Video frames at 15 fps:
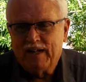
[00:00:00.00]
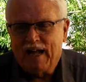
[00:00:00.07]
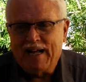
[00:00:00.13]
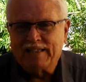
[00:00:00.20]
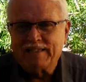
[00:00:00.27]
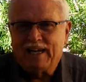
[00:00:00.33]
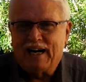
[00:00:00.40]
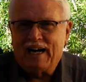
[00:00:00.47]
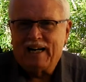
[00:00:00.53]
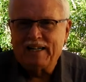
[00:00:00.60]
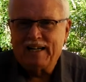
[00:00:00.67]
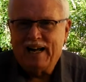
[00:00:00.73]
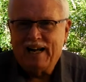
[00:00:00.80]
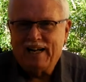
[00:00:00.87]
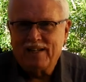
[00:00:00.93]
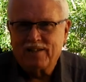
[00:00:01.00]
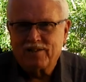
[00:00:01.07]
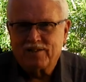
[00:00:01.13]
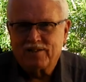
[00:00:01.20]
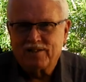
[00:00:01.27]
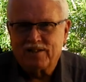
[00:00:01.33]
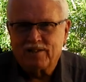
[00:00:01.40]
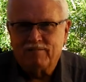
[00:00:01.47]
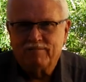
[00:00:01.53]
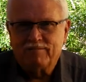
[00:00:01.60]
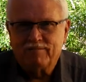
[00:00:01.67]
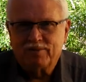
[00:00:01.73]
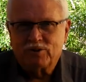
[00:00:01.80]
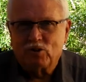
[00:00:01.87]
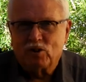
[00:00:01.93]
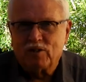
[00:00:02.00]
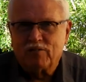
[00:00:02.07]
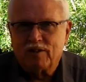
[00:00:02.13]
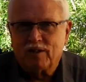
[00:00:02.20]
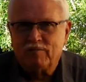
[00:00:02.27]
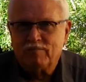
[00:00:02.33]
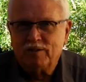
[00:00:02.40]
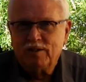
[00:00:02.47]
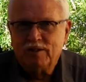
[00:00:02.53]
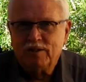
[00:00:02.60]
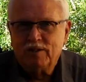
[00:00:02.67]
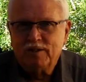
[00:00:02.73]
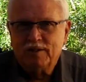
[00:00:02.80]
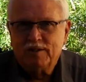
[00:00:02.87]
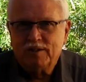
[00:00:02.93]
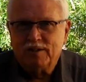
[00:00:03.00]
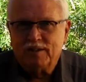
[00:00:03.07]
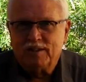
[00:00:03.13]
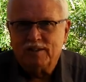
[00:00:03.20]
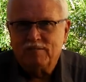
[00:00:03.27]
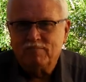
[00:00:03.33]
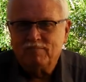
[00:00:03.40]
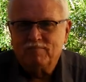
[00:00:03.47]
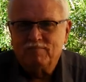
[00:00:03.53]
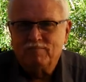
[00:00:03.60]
And God has uh, sort of a um,